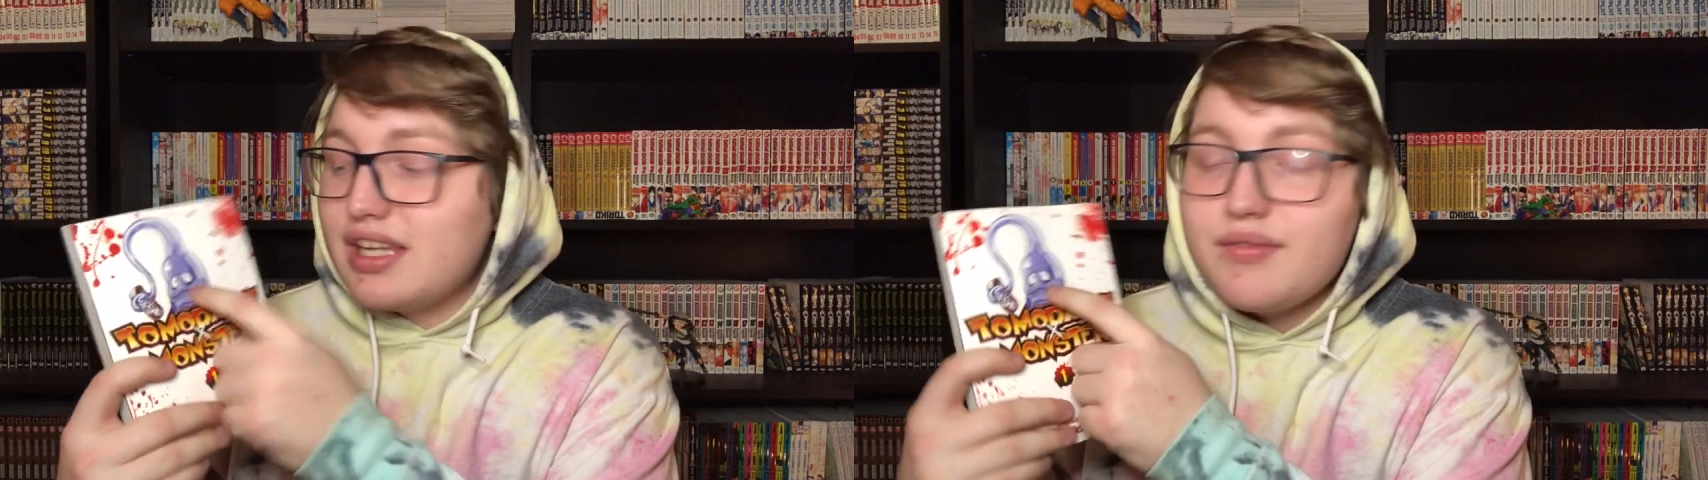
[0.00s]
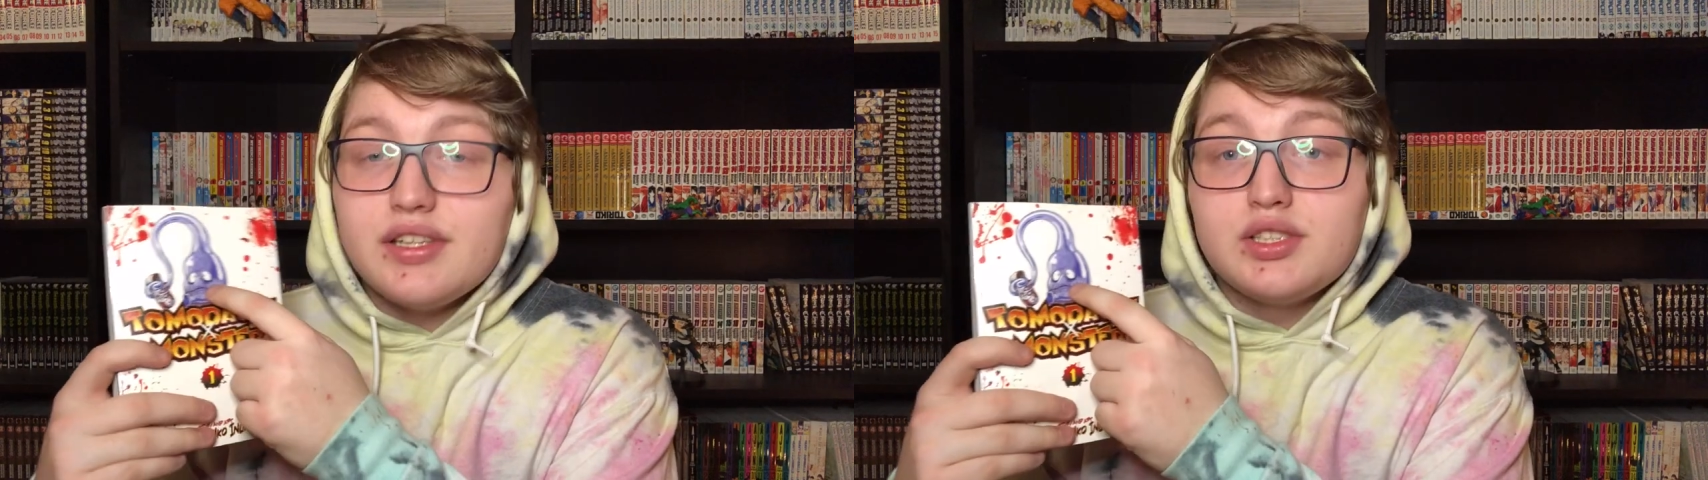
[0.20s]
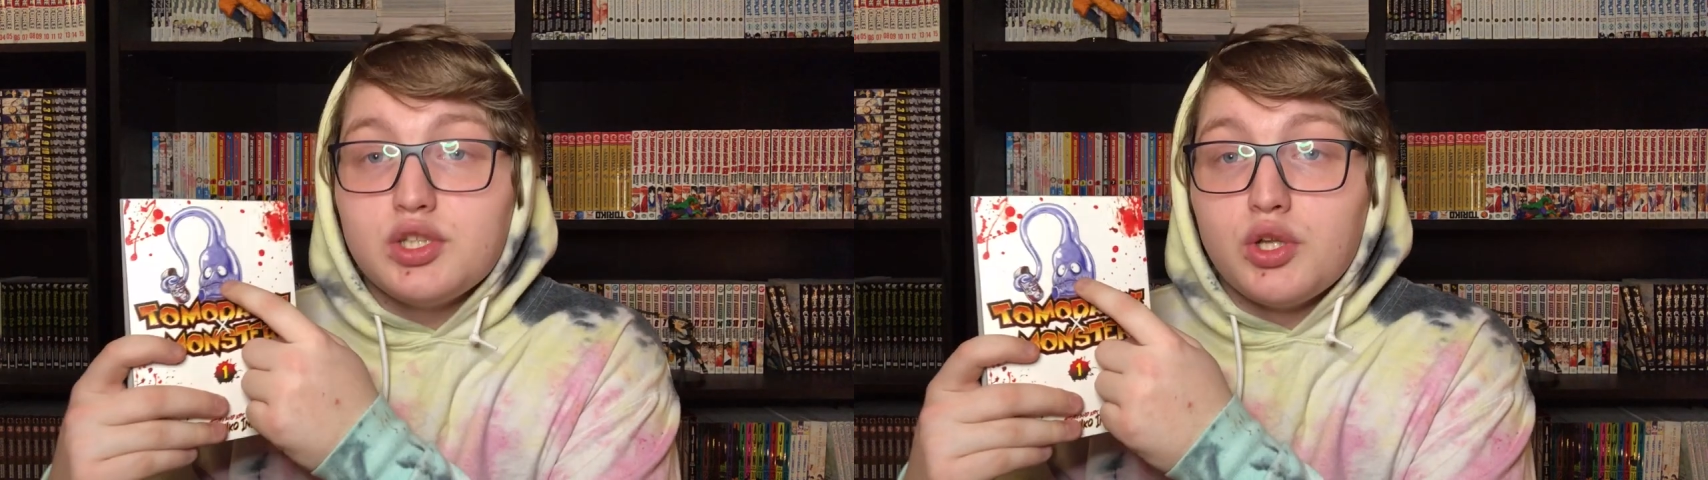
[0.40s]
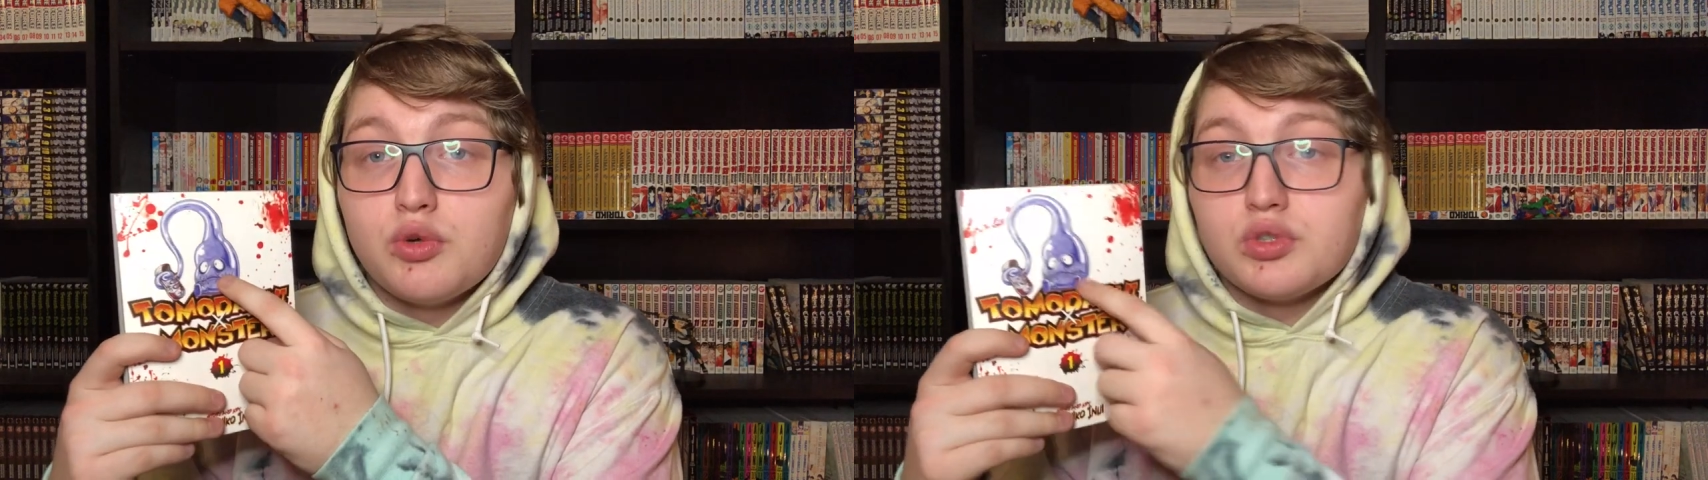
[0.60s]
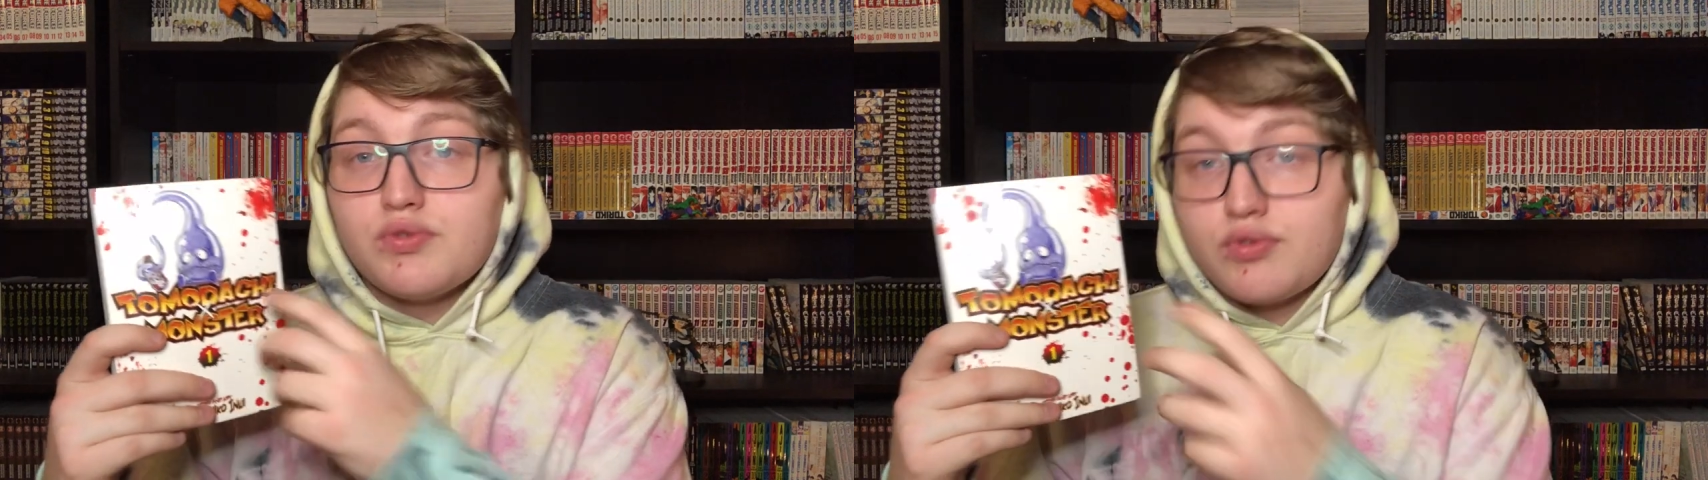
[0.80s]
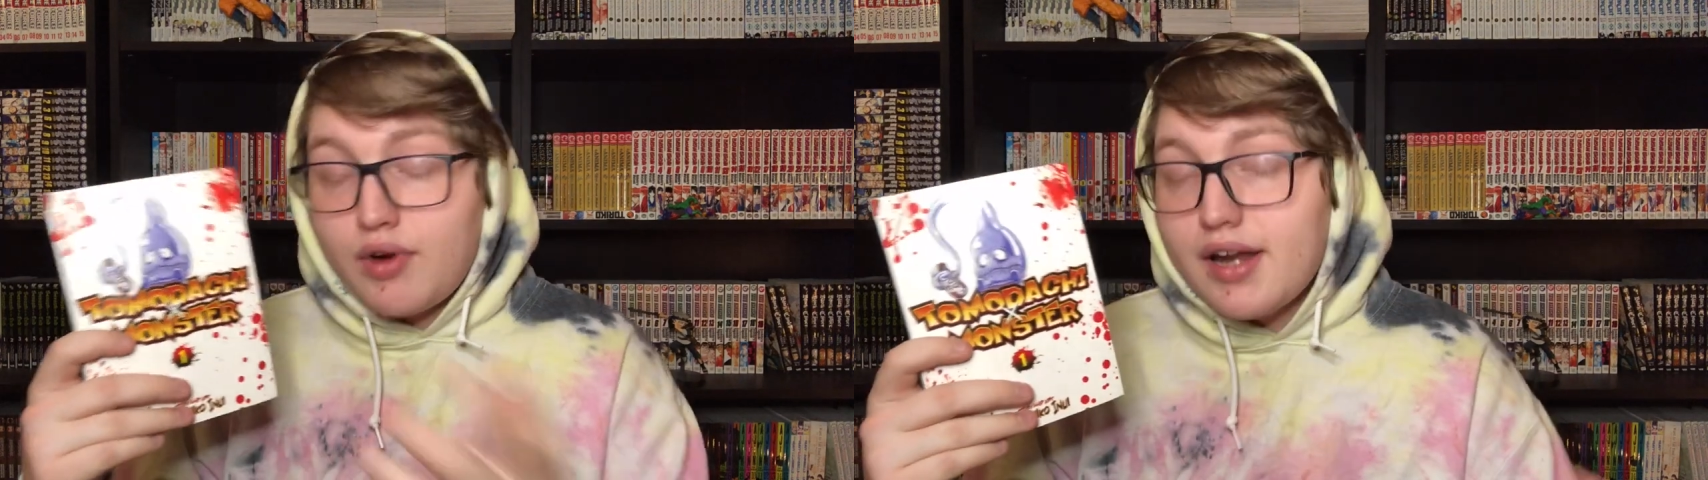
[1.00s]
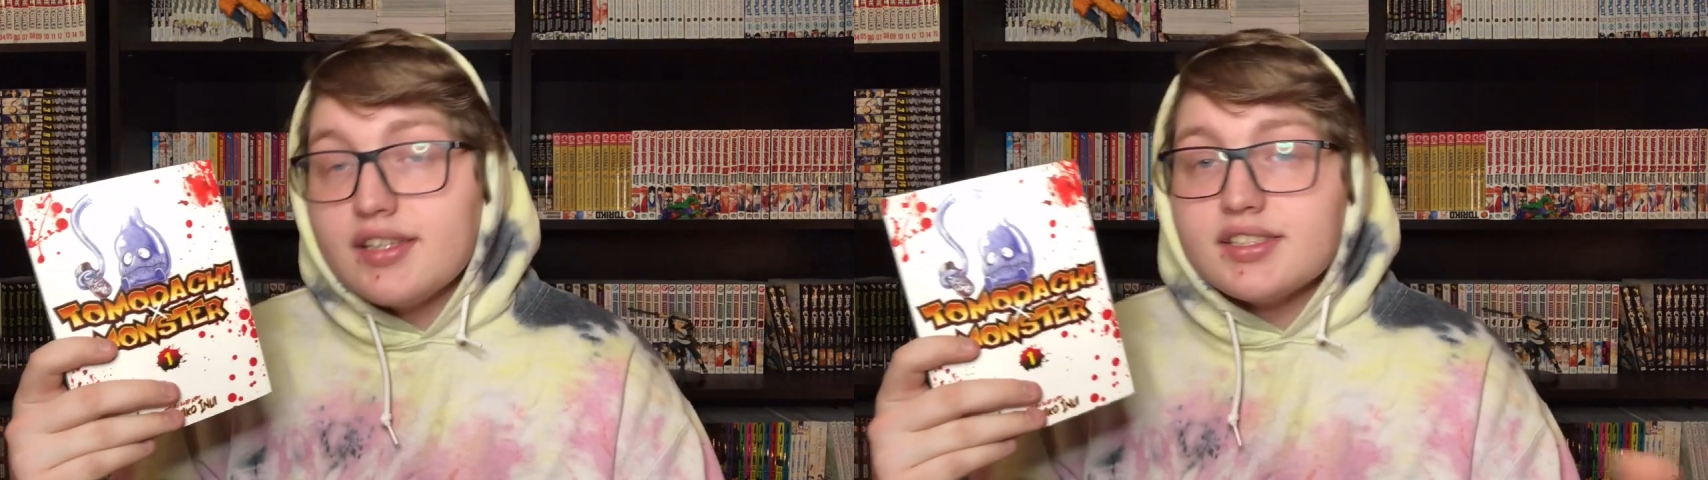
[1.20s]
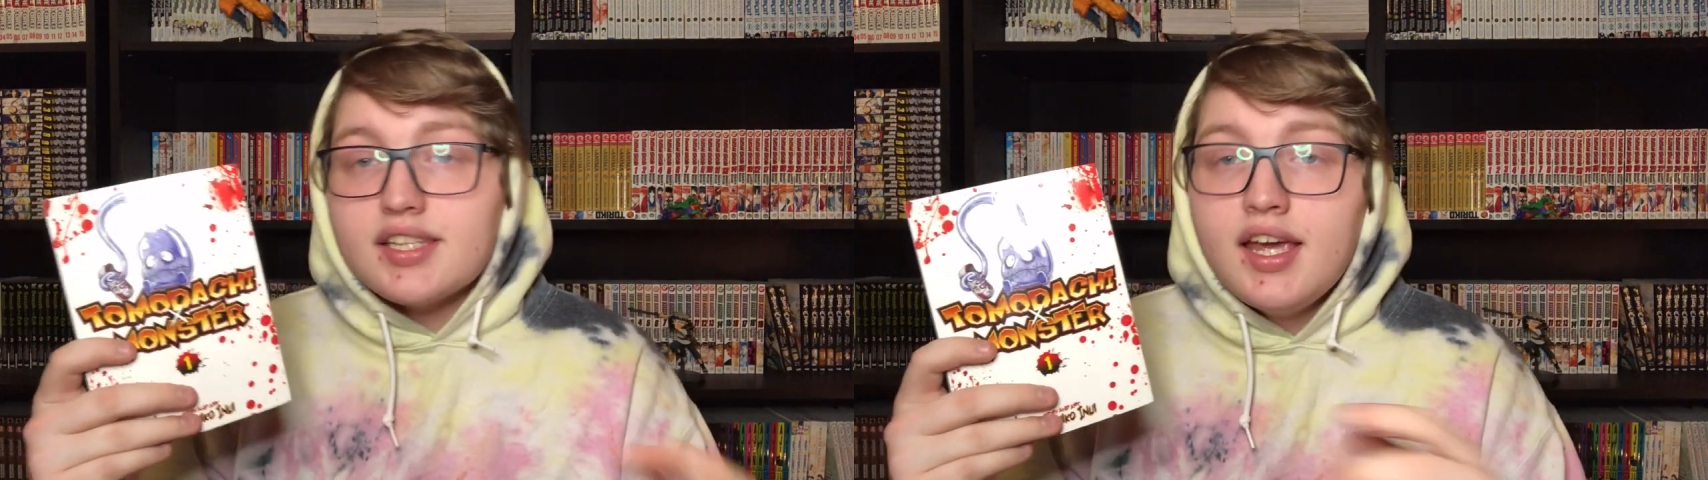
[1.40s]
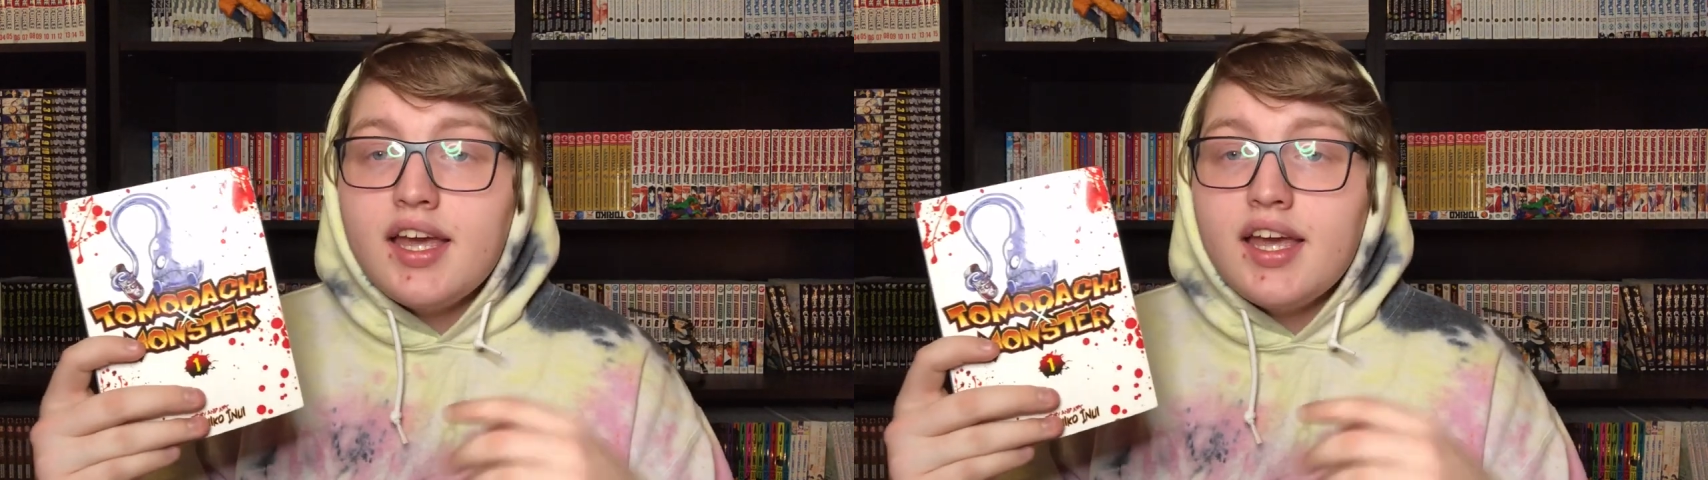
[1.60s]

given to those friends